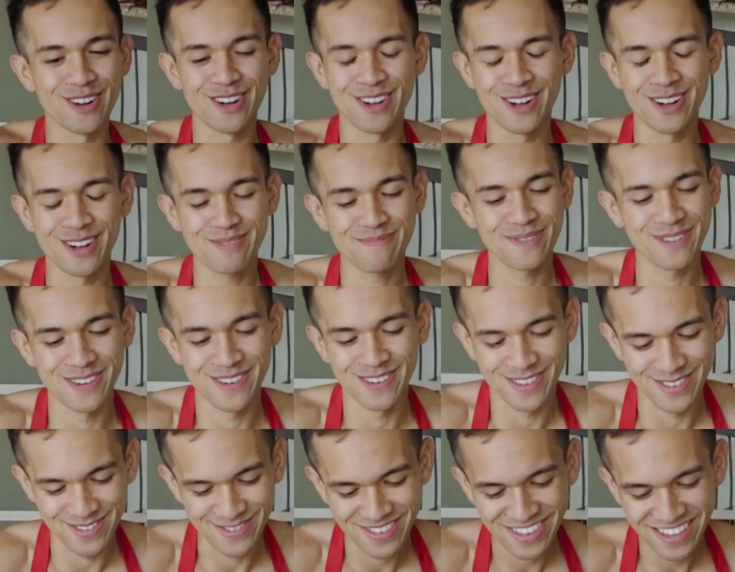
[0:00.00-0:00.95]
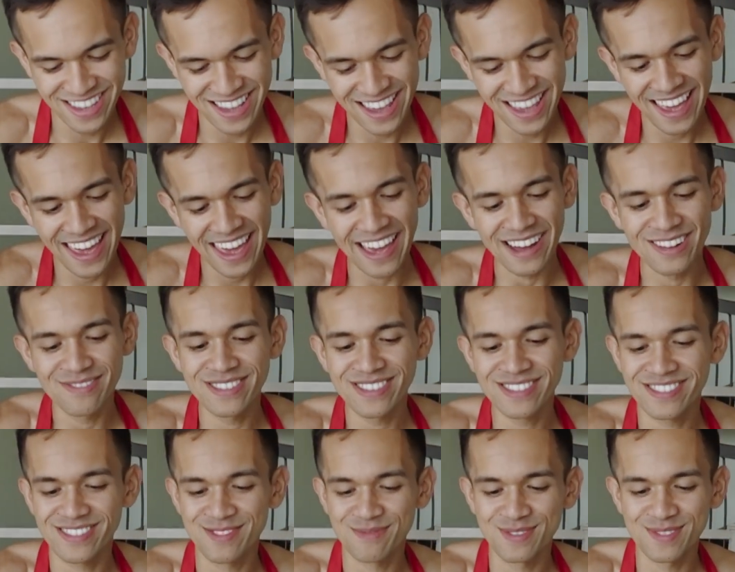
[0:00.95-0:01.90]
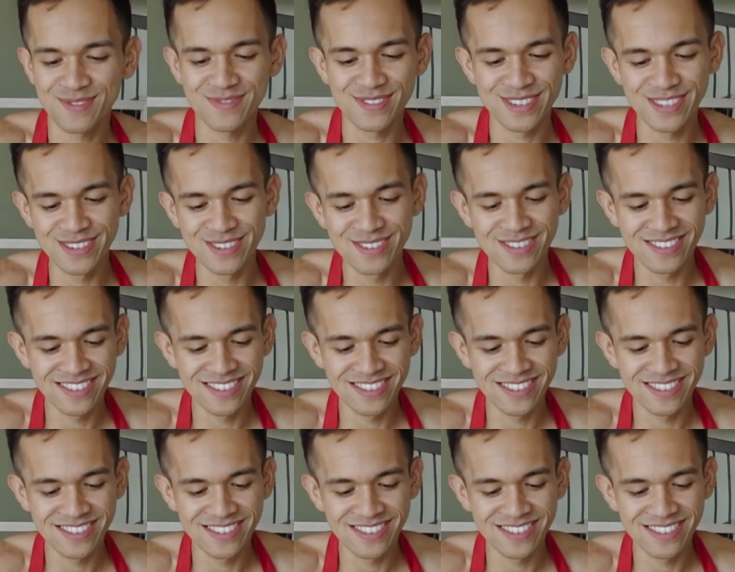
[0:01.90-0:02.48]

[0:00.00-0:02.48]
Oh, Elvis, this one's for you.